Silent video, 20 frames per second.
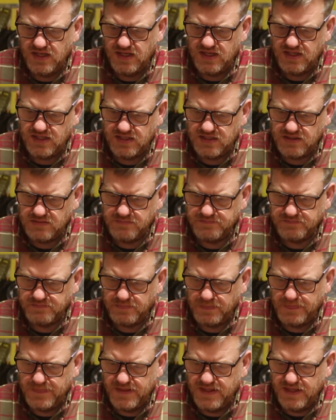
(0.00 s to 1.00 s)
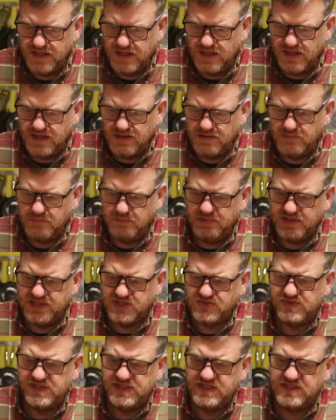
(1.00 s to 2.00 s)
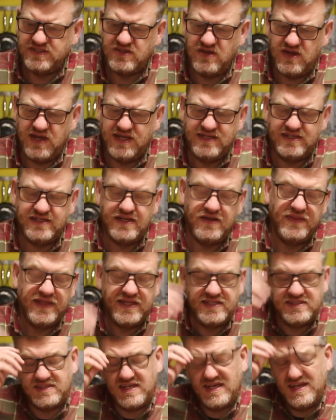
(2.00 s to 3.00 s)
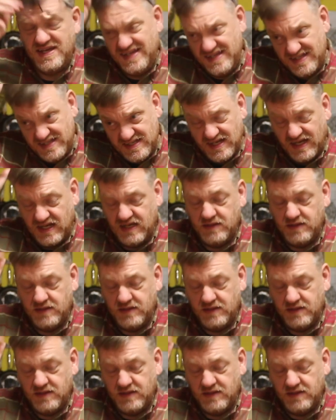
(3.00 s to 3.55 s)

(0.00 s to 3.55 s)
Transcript: But it's really designed, they say,